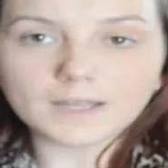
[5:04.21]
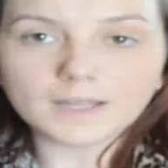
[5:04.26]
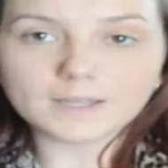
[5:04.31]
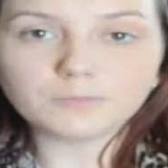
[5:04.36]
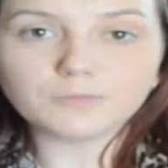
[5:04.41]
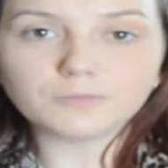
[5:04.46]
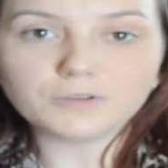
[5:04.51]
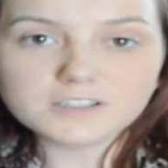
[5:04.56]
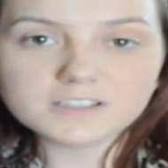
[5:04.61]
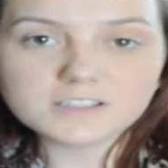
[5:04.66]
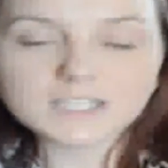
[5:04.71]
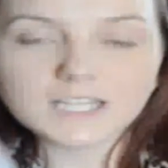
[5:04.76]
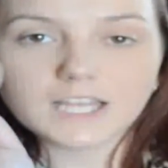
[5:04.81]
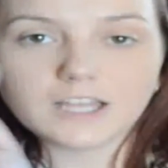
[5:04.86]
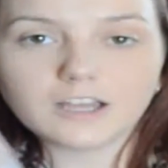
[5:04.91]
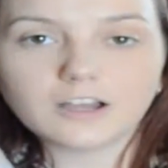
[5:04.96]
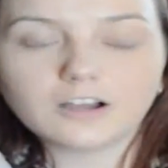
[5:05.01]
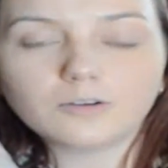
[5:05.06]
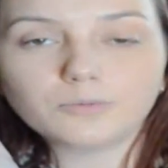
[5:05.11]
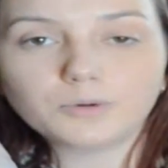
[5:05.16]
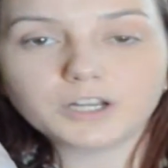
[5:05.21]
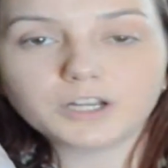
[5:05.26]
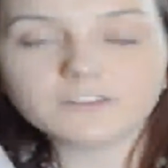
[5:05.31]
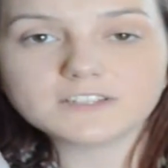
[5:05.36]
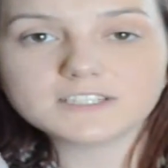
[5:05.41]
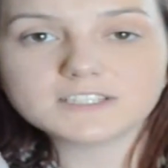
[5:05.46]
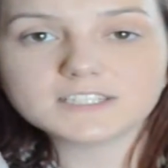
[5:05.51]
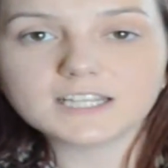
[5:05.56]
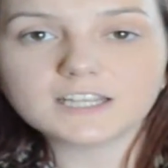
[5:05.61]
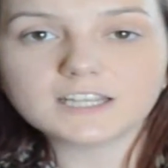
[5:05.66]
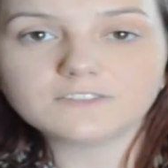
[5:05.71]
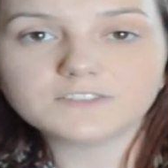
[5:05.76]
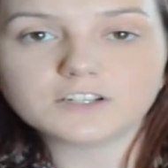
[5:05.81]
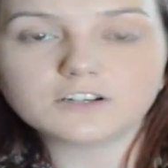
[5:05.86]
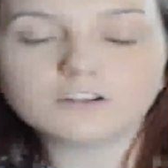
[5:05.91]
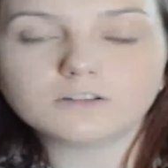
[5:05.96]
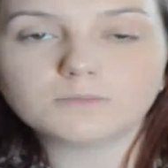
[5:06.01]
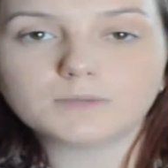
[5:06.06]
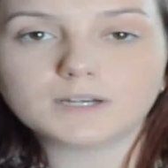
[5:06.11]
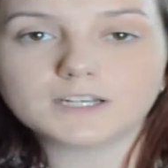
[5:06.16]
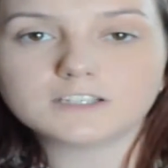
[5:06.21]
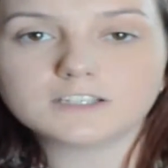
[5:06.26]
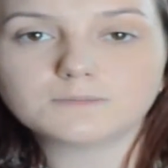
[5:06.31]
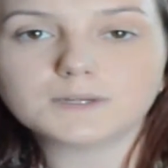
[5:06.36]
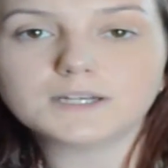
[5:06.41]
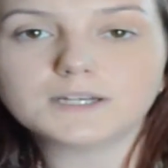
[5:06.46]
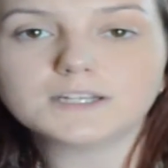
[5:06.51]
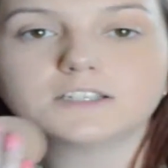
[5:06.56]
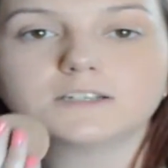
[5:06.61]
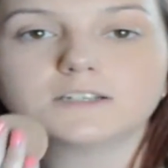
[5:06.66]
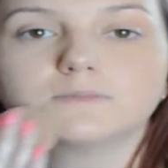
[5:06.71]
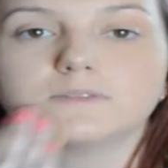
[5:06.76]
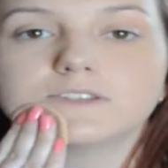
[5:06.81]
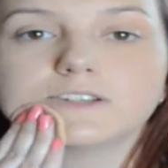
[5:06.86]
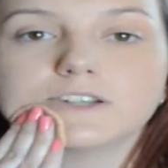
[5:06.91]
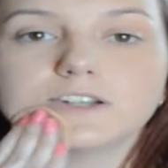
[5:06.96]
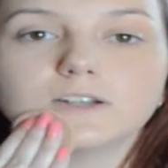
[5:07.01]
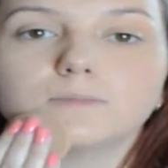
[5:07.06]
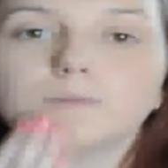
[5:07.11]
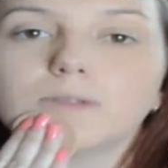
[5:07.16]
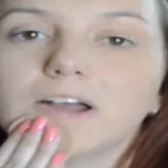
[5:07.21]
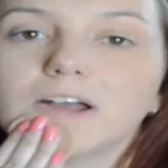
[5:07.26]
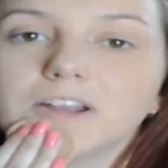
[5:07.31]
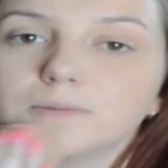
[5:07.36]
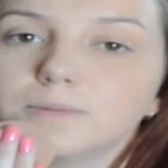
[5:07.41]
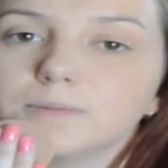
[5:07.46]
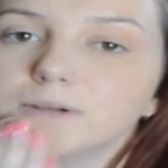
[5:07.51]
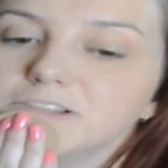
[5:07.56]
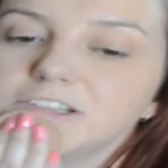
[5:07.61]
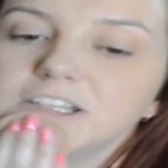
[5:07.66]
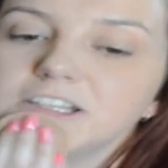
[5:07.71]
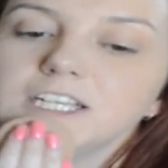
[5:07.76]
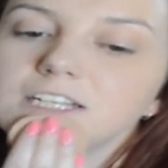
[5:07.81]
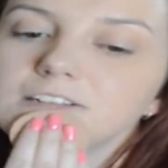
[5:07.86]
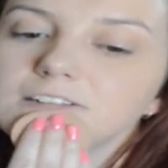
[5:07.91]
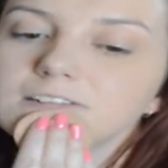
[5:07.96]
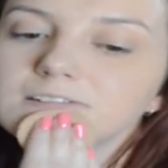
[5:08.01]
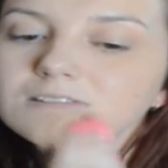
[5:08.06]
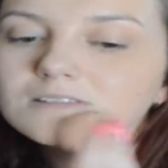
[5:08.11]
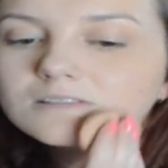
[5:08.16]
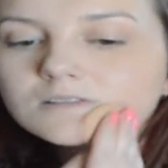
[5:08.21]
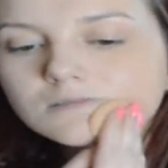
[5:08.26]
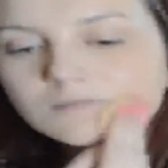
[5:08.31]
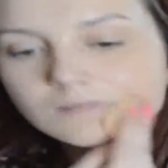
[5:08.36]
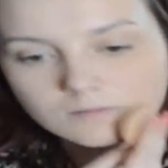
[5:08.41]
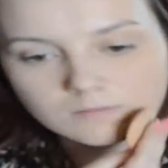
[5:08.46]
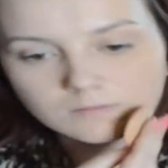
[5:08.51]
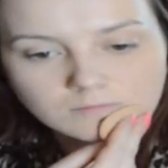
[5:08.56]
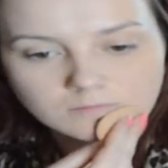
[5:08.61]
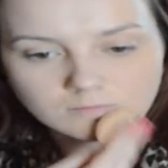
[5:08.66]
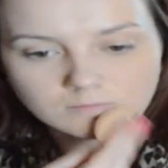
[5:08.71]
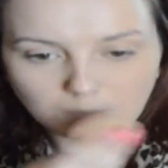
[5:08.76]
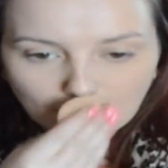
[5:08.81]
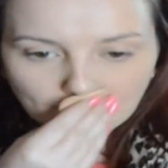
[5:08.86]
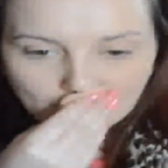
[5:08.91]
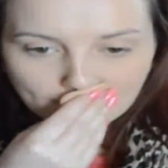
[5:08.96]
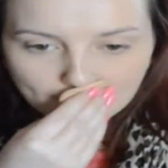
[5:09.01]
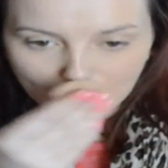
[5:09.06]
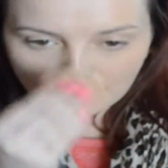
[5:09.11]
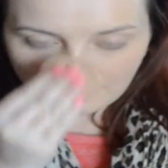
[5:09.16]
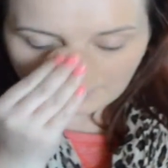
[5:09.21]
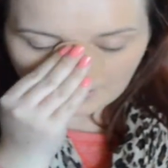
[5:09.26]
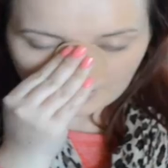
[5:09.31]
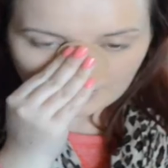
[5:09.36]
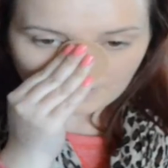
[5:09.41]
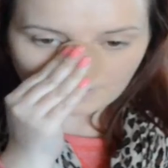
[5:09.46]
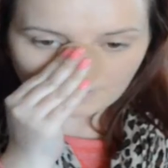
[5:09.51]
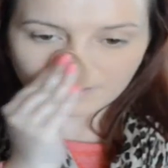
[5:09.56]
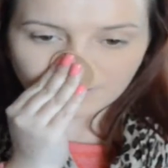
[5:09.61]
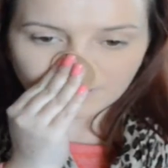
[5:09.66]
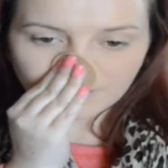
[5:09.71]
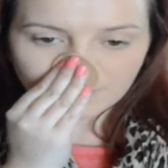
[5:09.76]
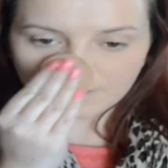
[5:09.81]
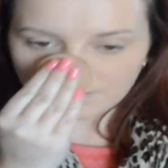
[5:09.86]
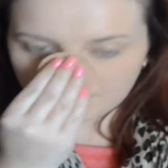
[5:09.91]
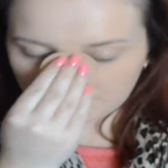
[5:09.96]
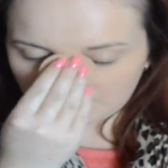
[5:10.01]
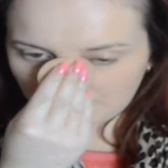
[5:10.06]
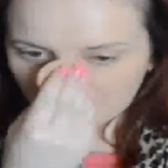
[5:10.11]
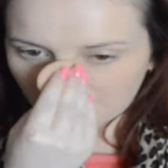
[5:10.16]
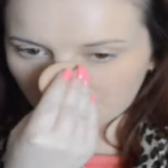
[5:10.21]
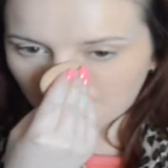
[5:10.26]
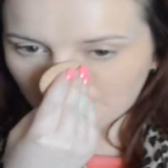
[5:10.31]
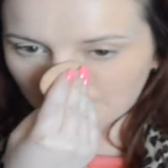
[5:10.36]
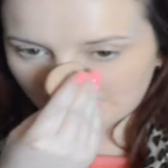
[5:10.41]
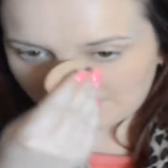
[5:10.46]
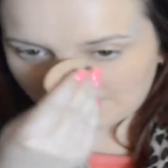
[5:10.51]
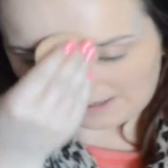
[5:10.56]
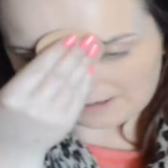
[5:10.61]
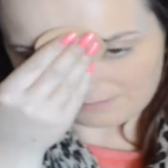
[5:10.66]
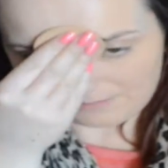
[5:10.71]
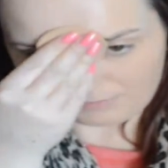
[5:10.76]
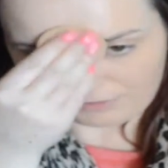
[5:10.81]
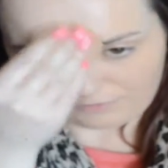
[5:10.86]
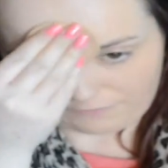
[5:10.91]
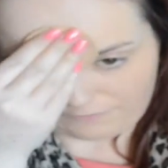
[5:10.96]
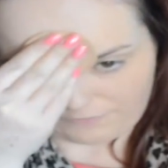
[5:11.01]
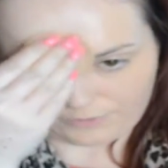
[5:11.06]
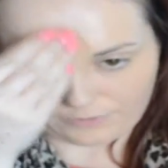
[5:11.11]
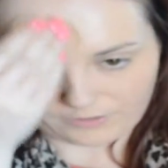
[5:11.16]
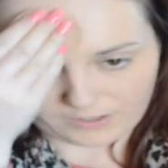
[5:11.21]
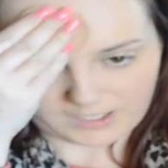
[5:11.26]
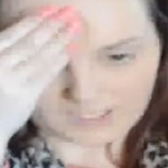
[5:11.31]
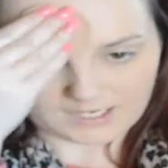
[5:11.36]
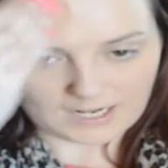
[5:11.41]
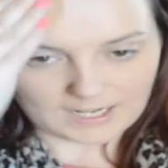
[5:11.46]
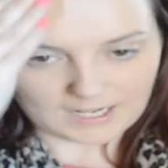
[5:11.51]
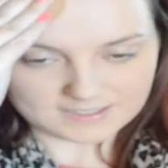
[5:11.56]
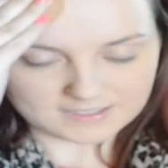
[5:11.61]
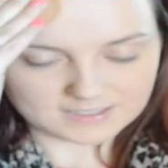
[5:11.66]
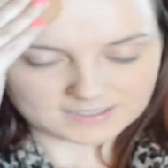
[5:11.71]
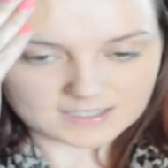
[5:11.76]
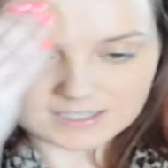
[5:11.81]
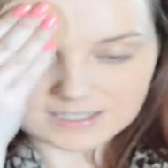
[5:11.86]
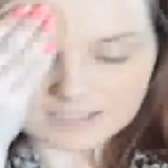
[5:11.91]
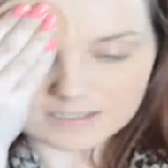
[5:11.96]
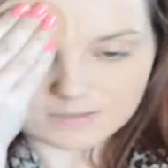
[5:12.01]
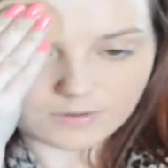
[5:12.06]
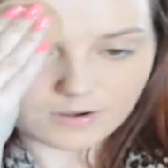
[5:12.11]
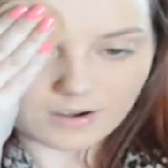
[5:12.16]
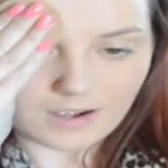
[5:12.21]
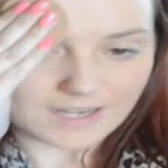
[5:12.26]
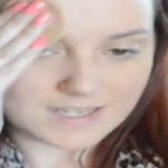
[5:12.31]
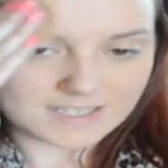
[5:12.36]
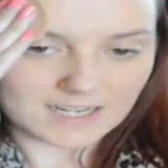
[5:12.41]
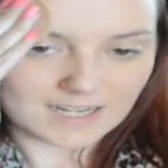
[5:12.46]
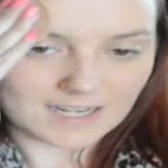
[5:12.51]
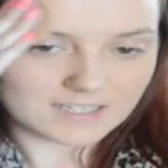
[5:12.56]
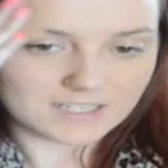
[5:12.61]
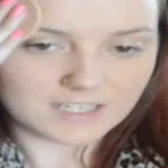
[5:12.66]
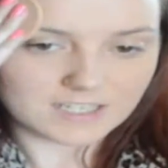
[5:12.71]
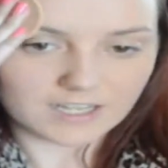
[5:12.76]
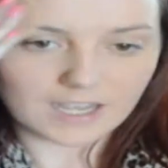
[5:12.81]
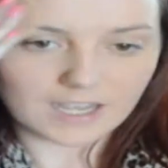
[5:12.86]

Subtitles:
then whatever's left on my sponge, I'm just going to apply to my chin, my nose, and my forehead, as this is where I tend to